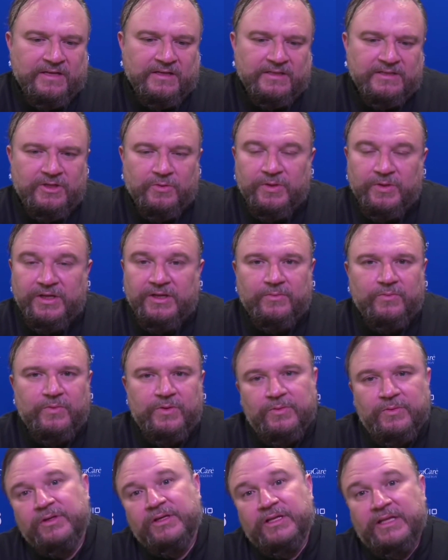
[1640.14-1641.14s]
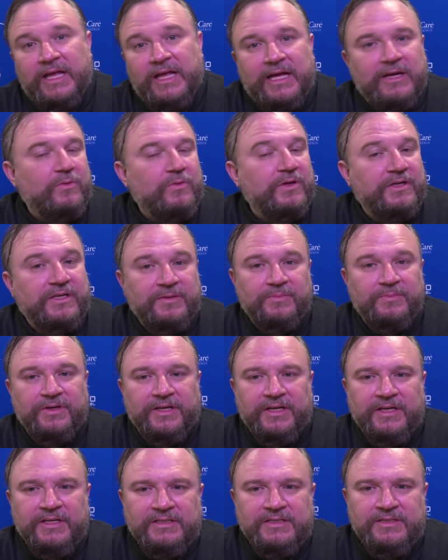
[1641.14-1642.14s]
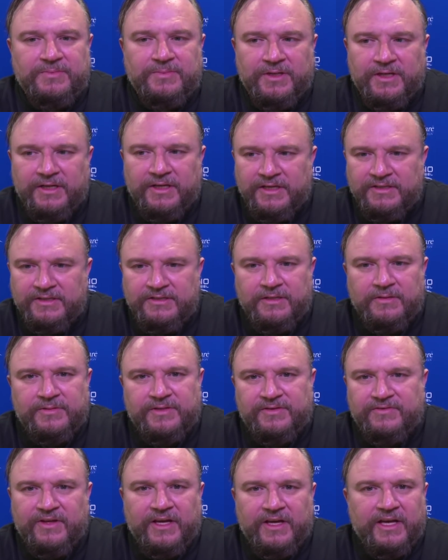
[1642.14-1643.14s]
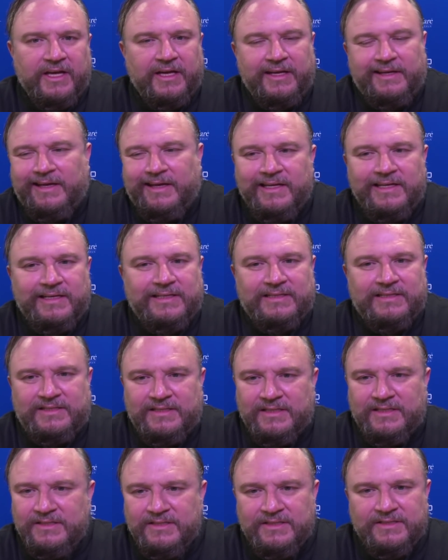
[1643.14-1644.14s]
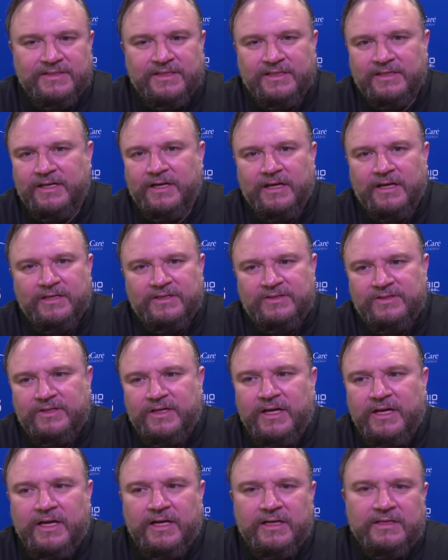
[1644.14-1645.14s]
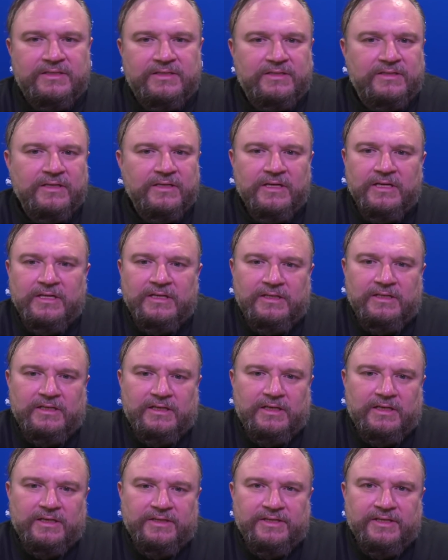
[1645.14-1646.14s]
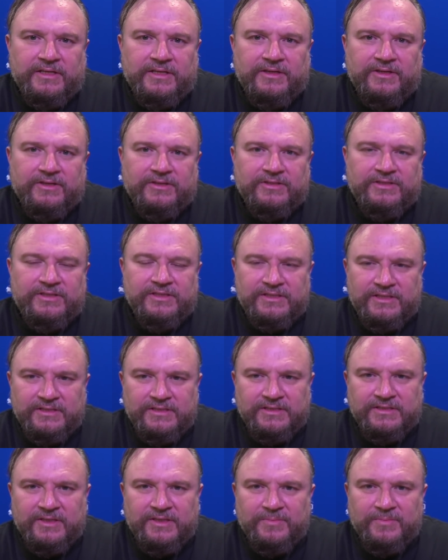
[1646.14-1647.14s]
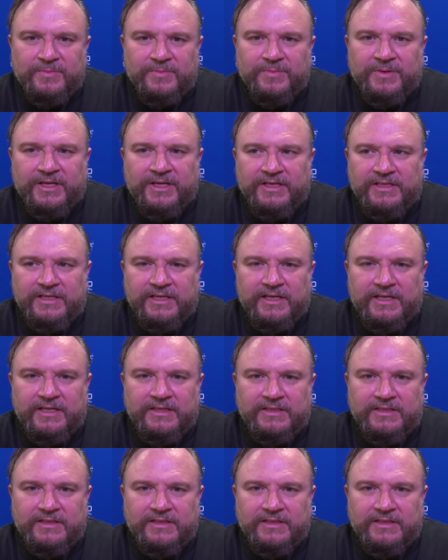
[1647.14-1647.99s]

So we really like what he brings, but in terms of, like, any decisions on contracts, none of those decisions have been made yet.